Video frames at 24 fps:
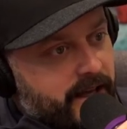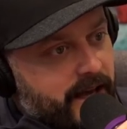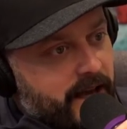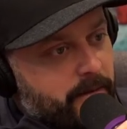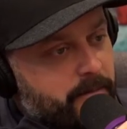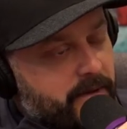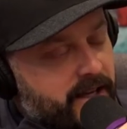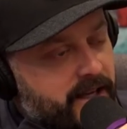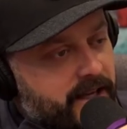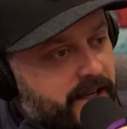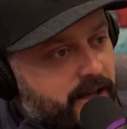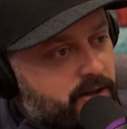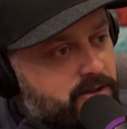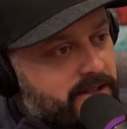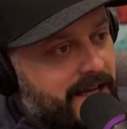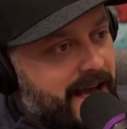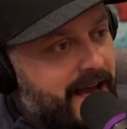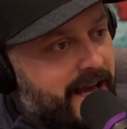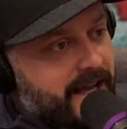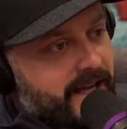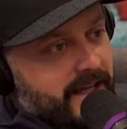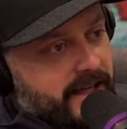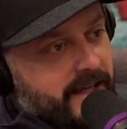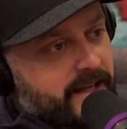I mean, he goes,
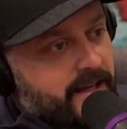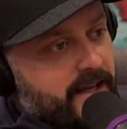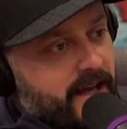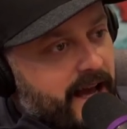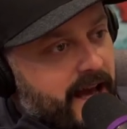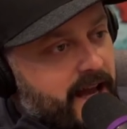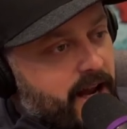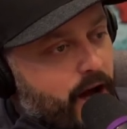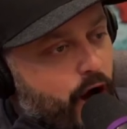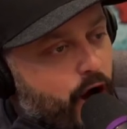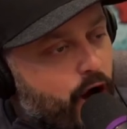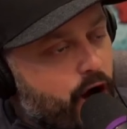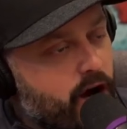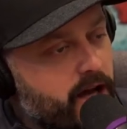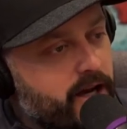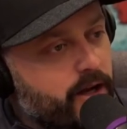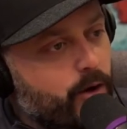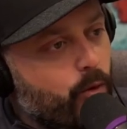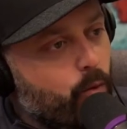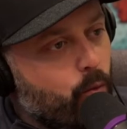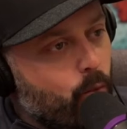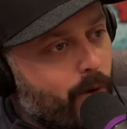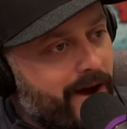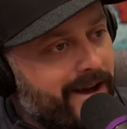I had to, I had to hunt
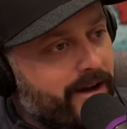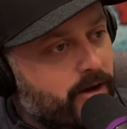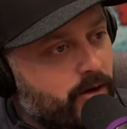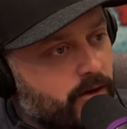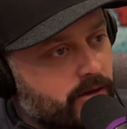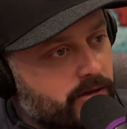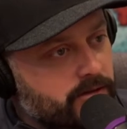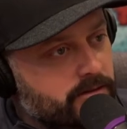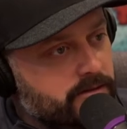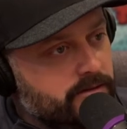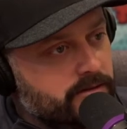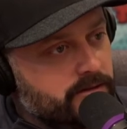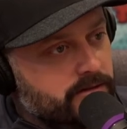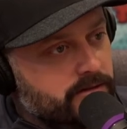a well